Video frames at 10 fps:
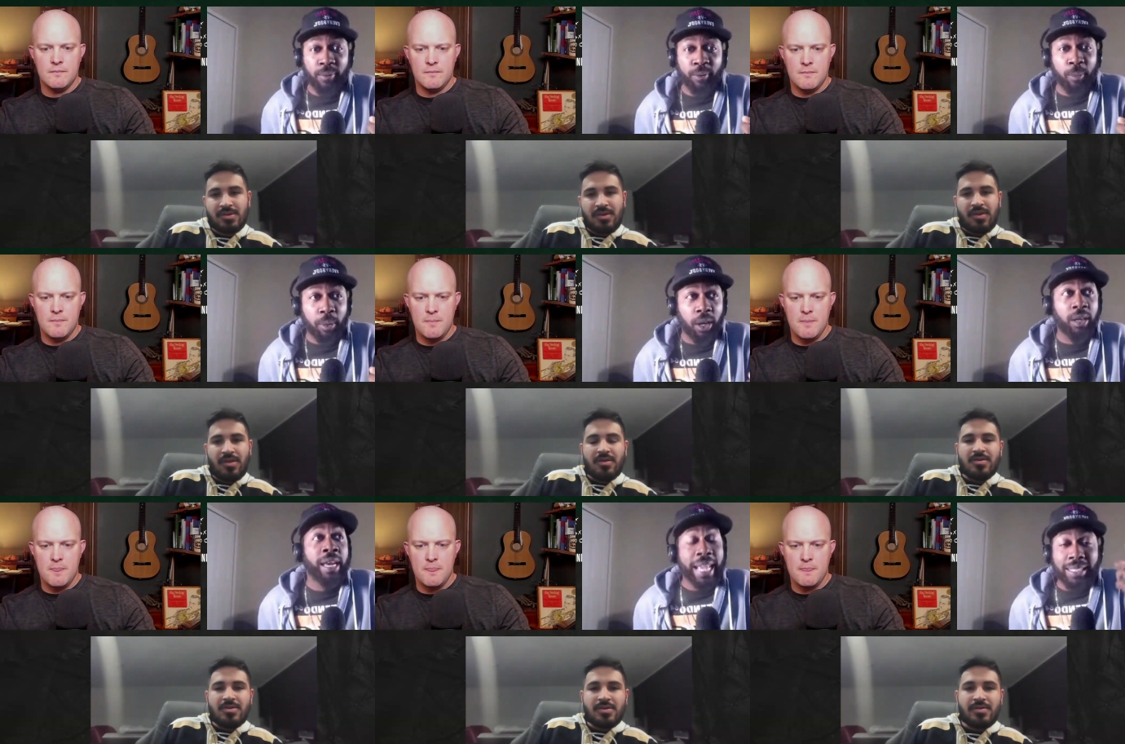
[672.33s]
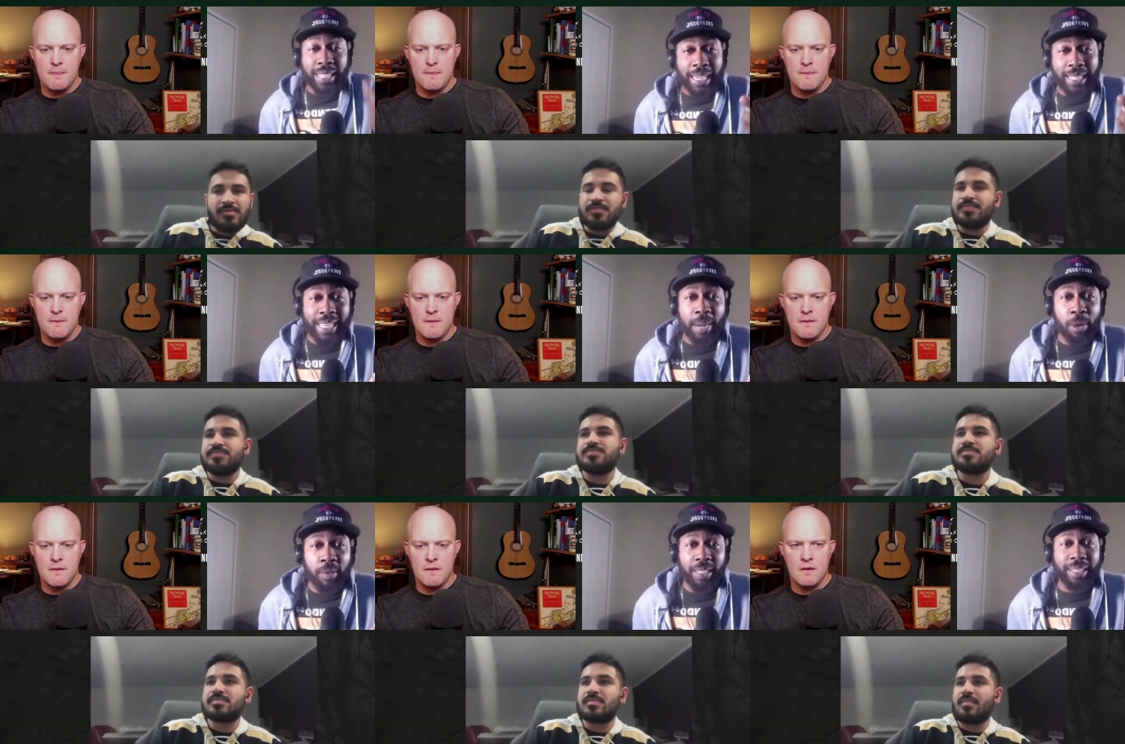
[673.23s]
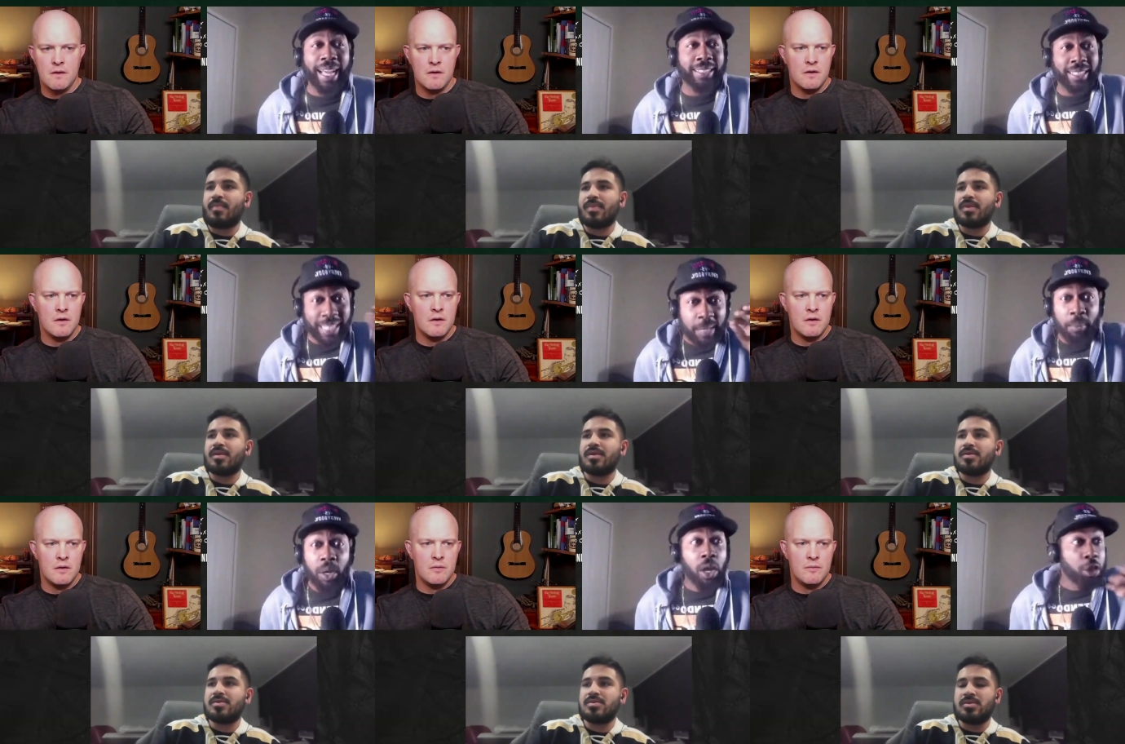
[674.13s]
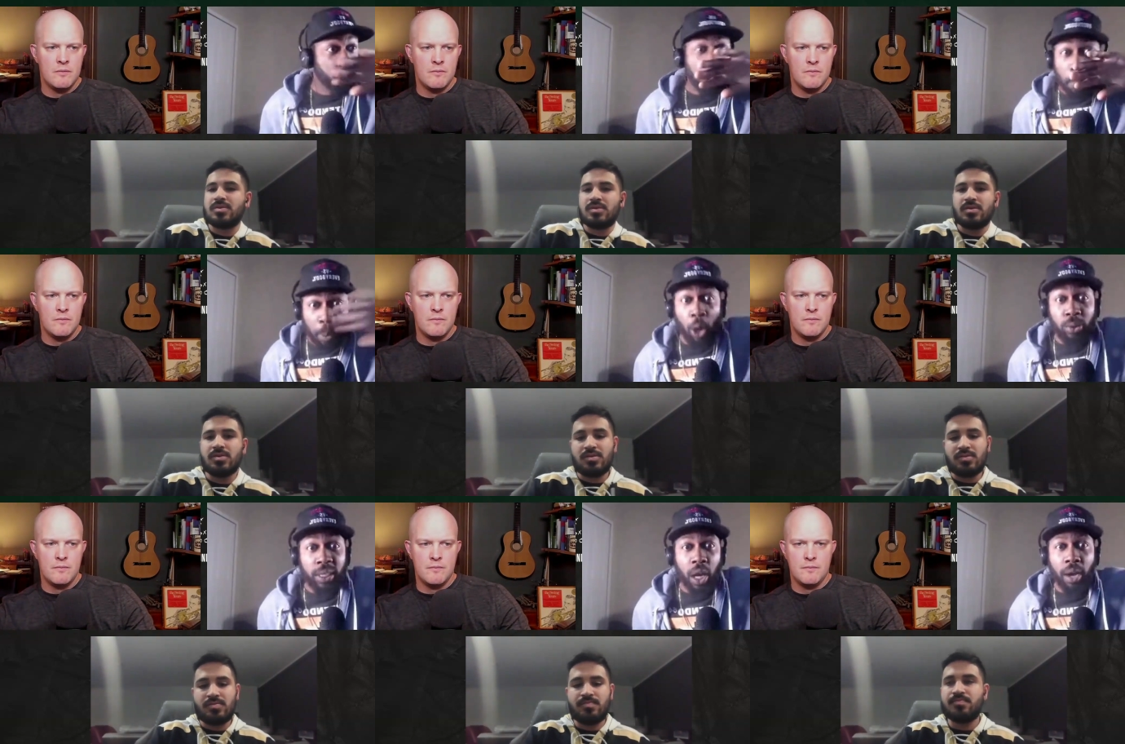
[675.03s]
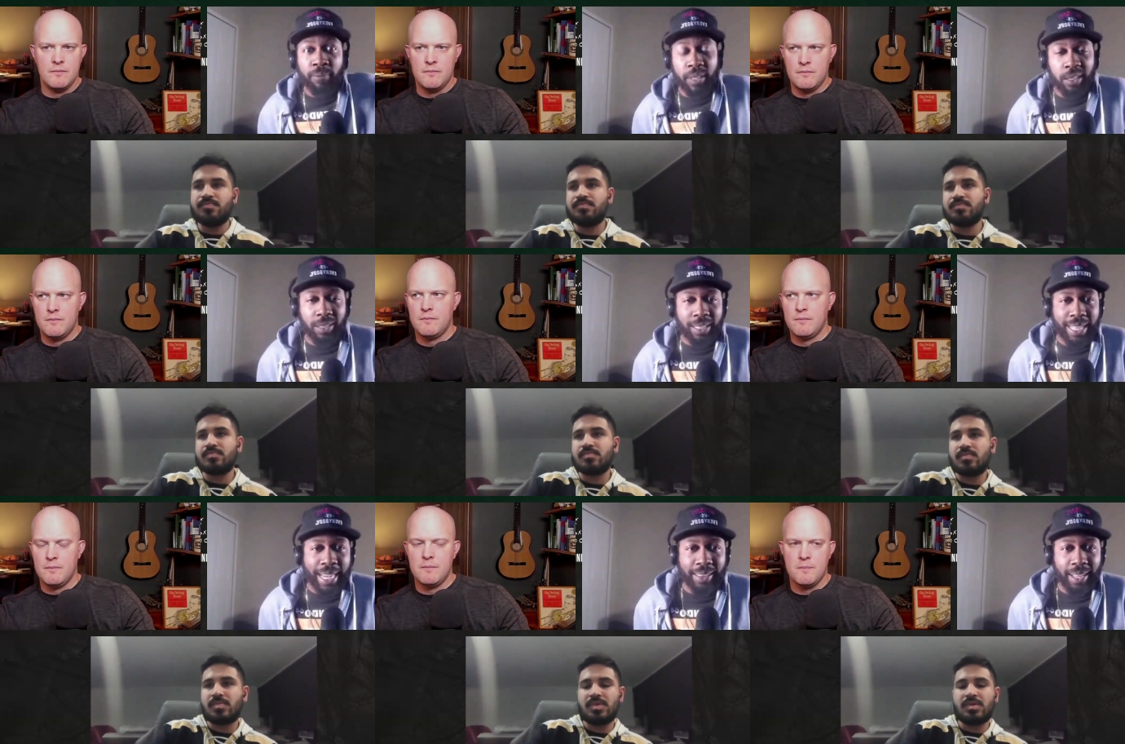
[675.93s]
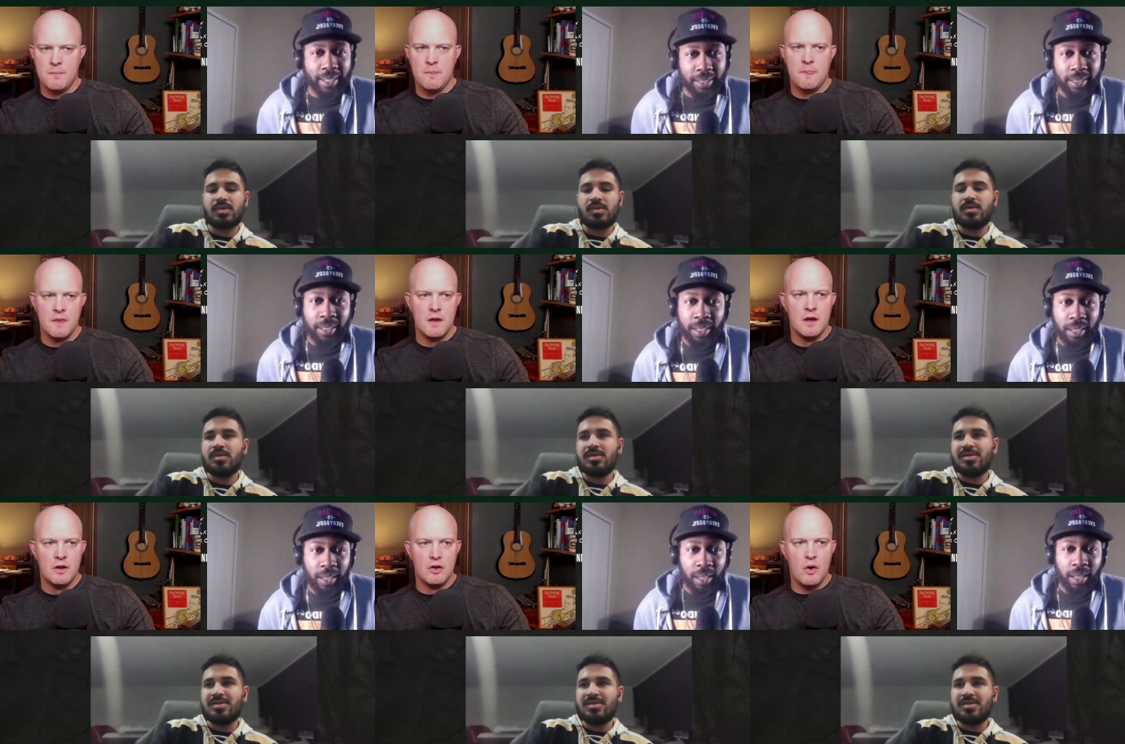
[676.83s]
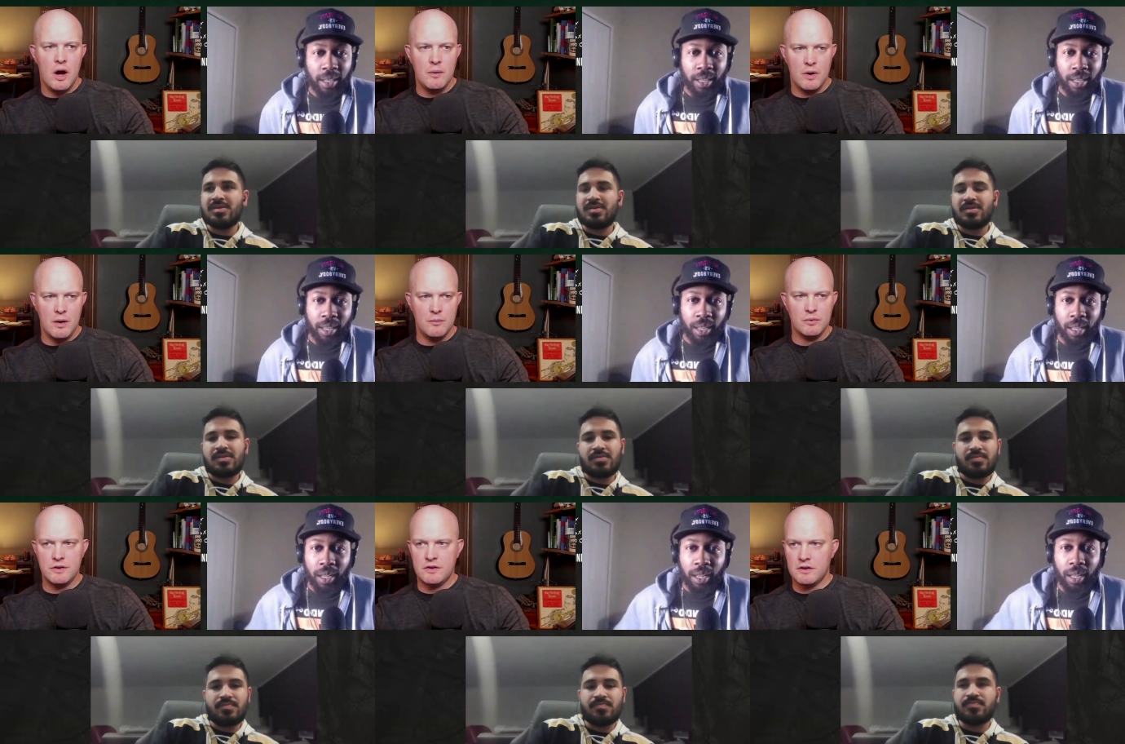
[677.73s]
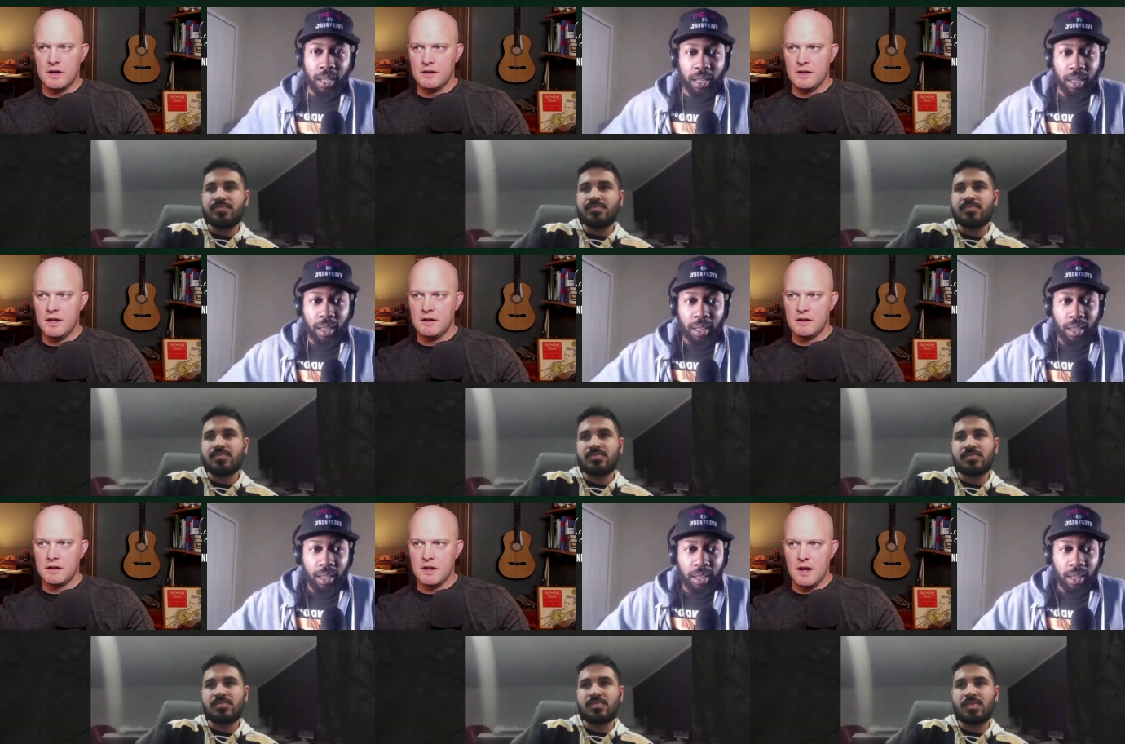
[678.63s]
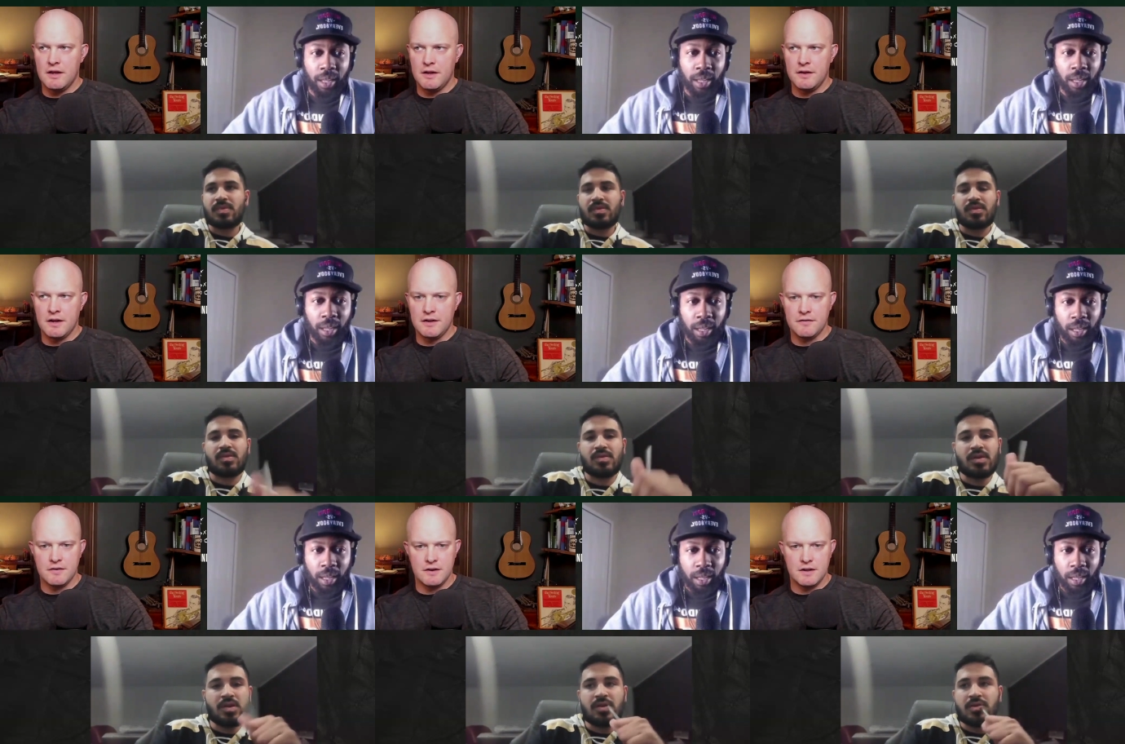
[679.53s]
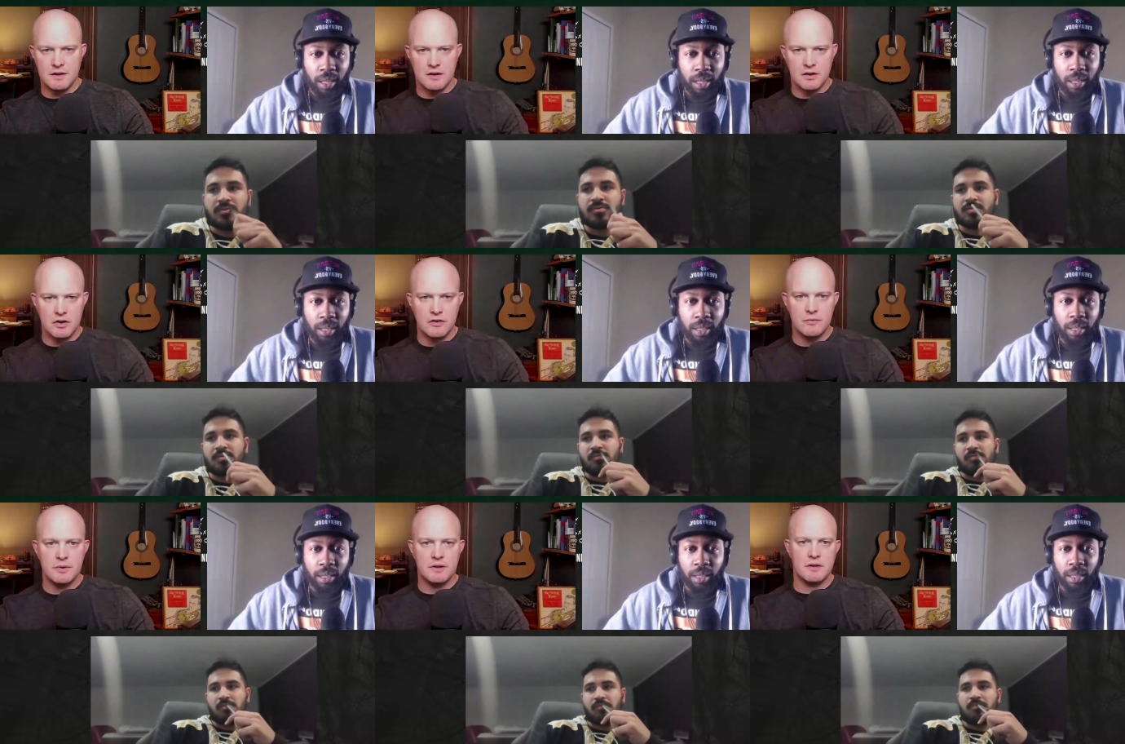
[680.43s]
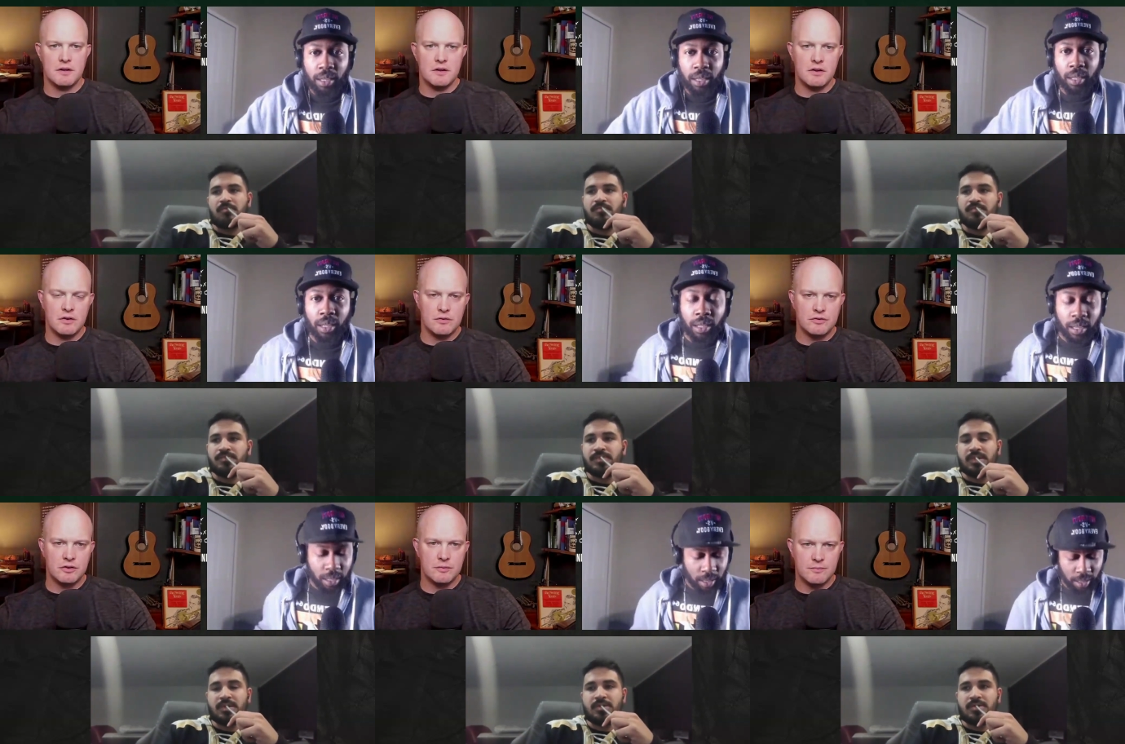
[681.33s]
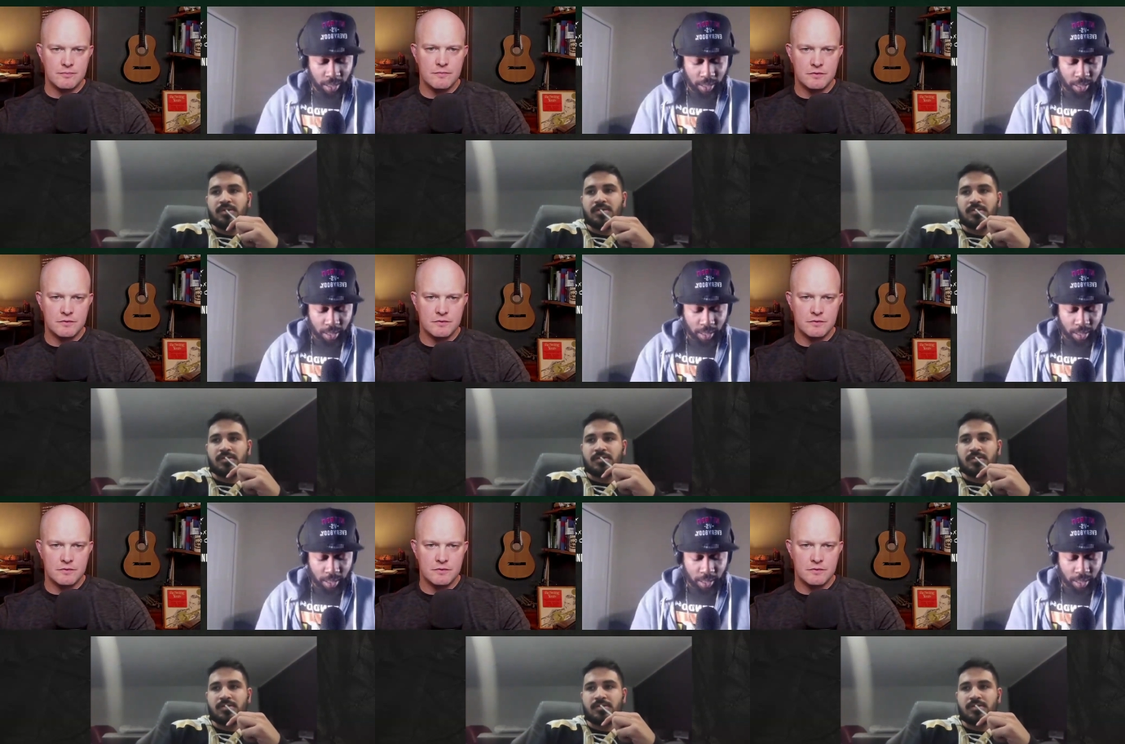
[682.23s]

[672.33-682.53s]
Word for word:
Speaker 1: the football and taking time off the clock to keep your opposing offenses on the sideline.
Speaker 2: No, I'm I'm with you on that. Like I I definitely think that there could have been, you know, some